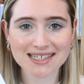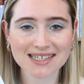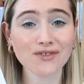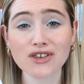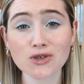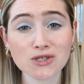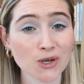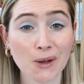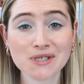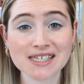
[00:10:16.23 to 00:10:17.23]
It feels
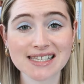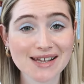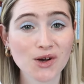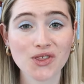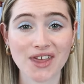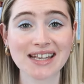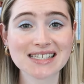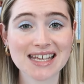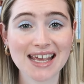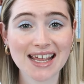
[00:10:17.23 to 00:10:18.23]
totally
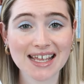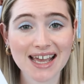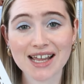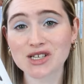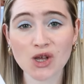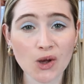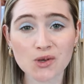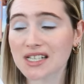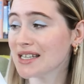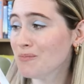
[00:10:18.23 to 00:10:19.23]
authentic. I
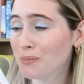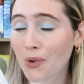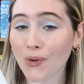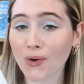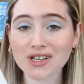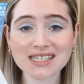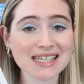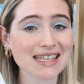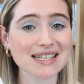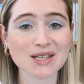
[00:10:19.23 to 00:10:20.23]
totally bought
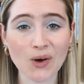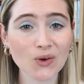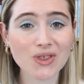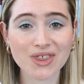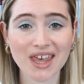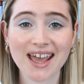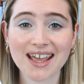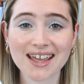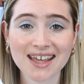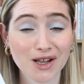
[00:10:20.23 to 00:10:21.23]
this whole
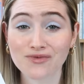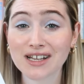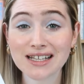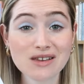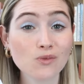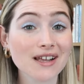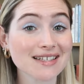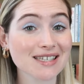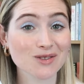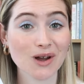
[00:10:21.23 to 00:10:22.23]
thing and I really
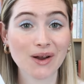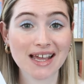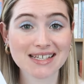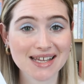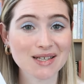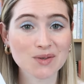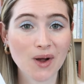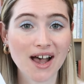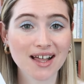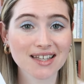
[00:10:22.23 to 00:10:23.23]
whizzed through it as
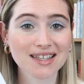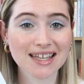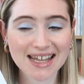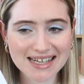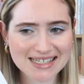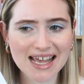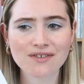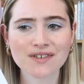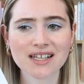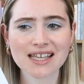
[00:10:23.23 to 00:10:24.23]
well. It
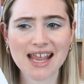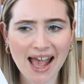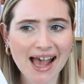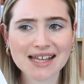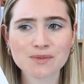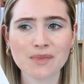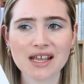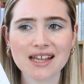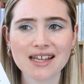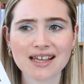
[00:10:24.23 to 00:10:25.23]
definitely had
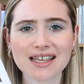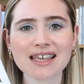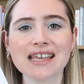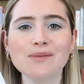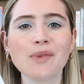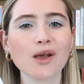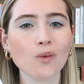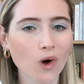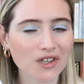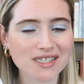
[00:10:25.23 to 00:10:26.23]
me
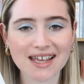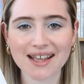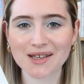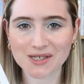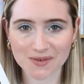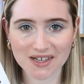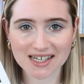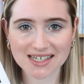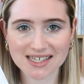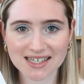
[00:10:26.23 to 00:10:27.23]
keeping wanting to
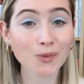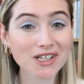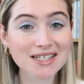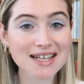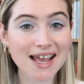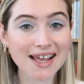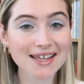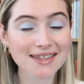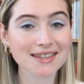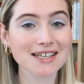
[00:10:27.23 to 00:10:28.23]
read. I will
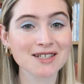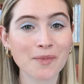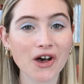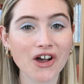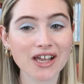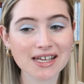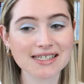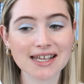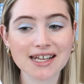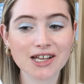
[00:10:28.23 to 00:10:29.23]
say that this book
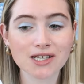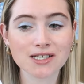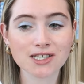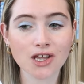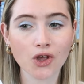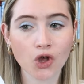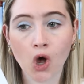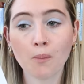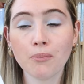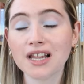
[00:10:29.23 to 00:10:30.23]
didn't
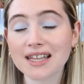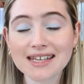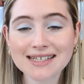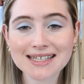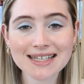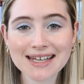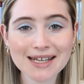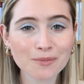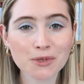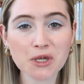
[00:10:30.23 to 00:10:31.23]

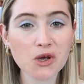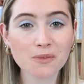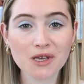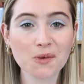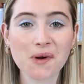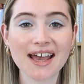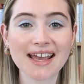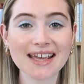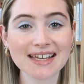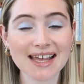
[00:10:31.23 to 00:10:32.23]
completely blow me
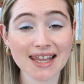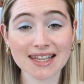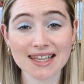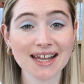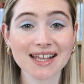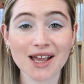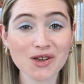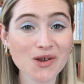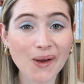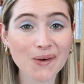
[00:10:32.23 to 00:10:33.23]
away like I
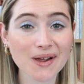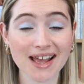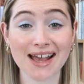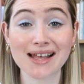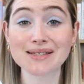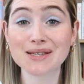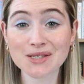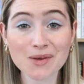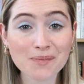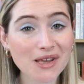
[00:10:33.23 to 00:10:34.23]
know it has
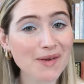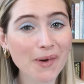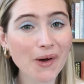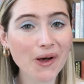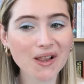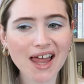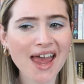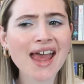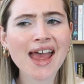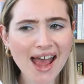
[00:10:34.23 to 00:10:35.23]
some people,
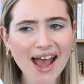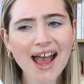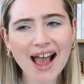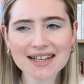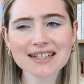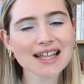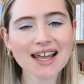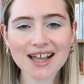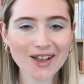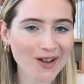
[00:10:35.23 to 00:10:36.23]
and
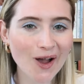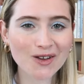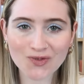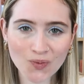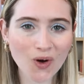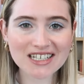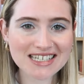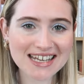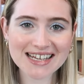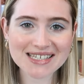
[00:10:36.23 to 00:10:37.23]
like I kind of
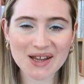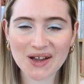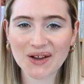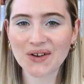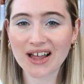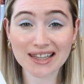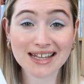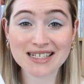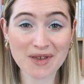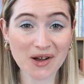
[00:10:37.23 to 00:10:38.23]
wanted it to,
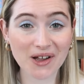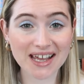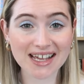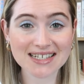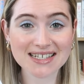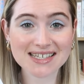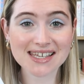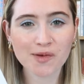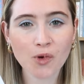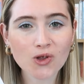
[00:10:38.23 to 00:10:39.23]
let's be honest.
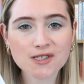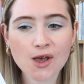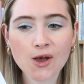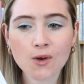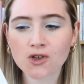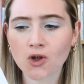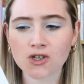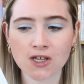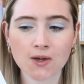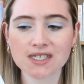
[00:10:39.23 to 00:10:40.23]
I'm also
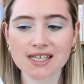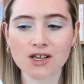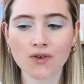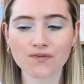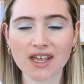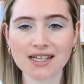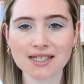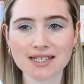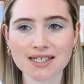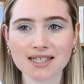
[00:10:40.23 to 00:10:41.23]
not totally
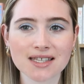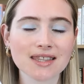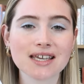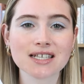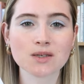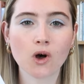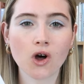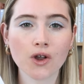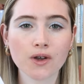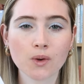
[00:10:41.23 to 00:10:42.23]
convinced that this
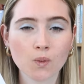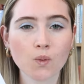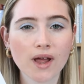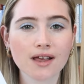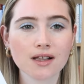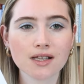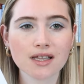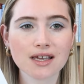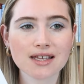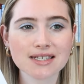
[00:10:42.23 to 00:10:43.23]
one
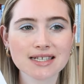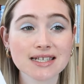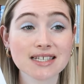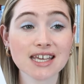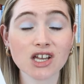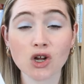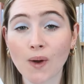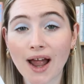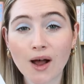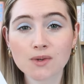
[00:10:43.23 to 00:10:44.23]
will stick
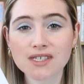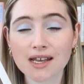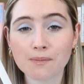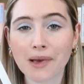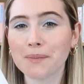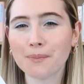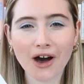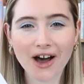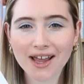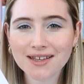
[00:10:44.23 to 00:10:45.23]
around in my
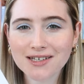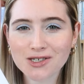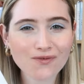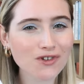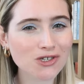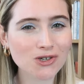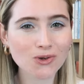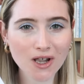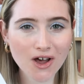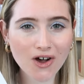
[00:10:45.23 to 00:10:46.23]
mind for
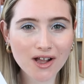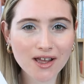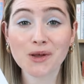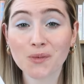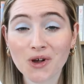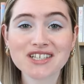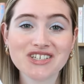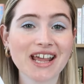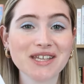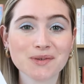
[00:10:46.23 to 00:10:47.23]
too long, but it was
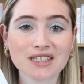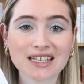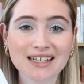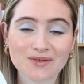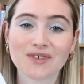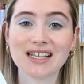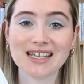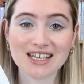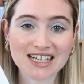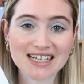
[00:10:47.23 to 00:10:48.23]
genuinely
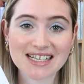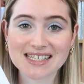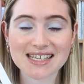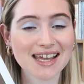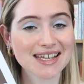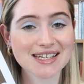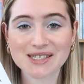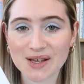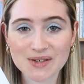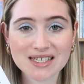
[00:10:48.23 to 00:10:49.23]
really good. I can
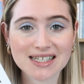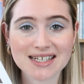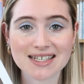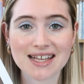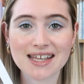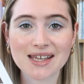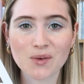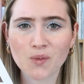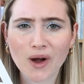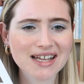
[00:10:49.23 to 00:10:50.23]
totally see
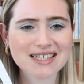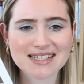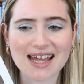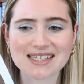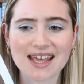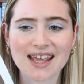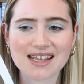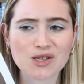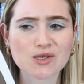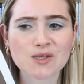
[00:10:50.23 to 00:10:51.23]
why it's
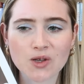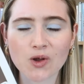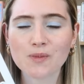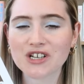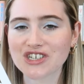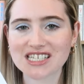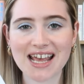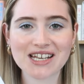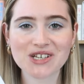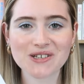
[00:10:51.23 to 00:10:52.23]
getting so much
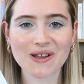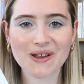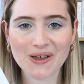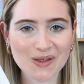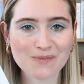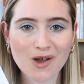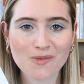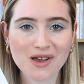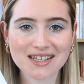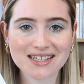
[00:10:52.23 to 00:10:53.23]
attention at the
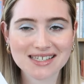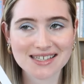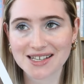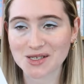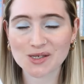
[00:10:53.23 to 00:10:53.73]
moment.